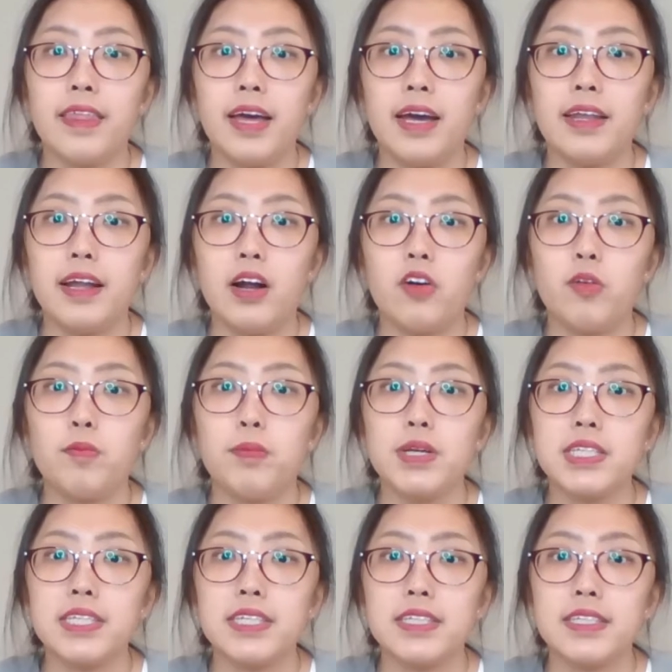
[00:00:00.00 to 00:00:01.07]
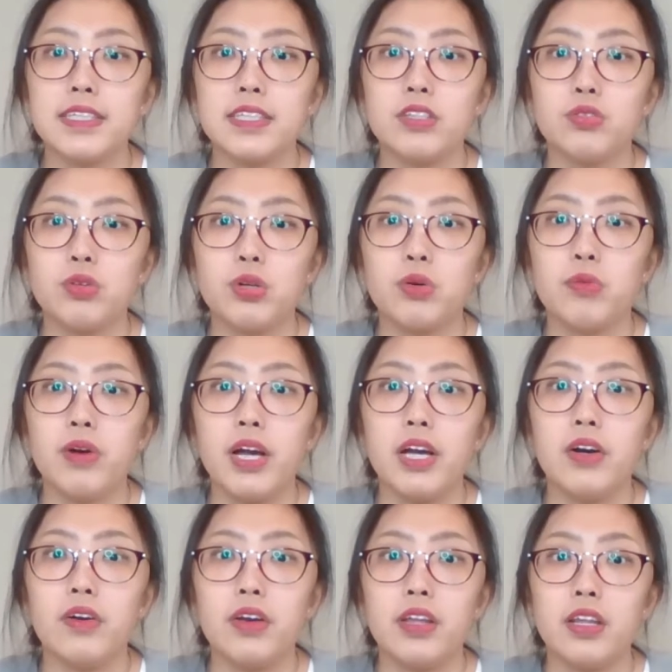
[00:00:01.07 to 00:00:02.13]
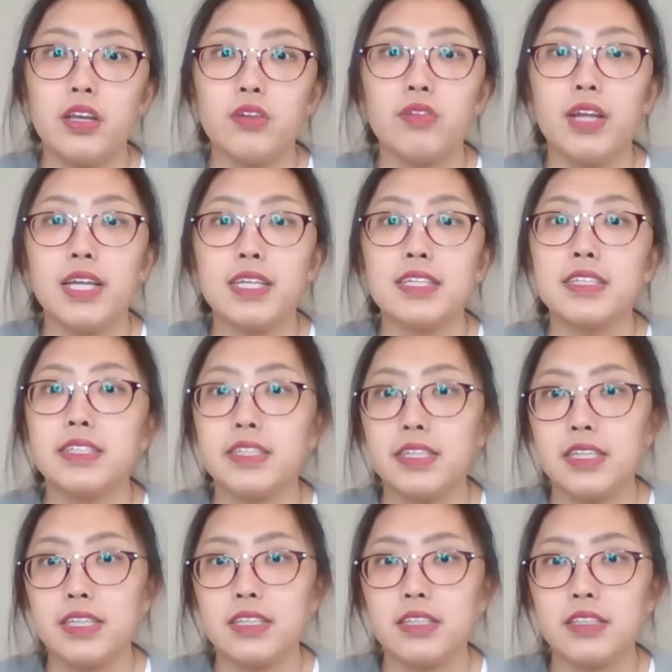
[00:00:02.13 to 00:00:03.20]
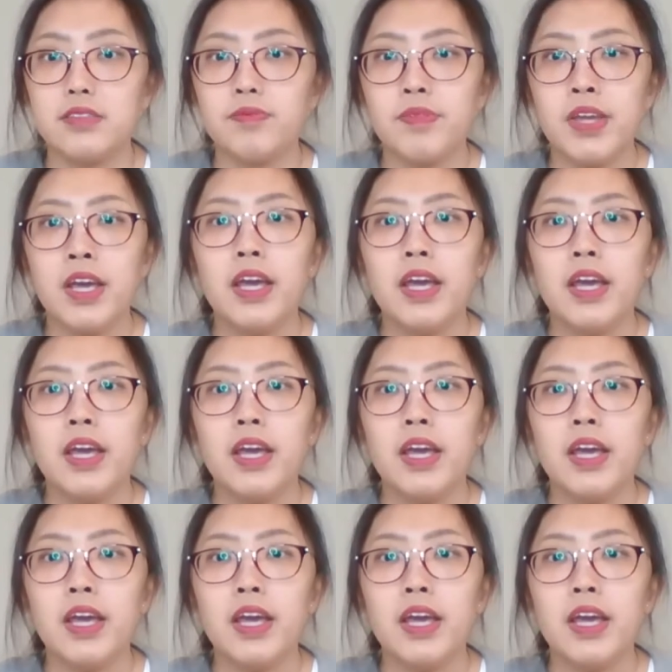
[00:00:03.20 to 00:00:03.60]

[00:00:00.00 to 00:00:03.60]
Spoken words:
that our business is doing well in the United States,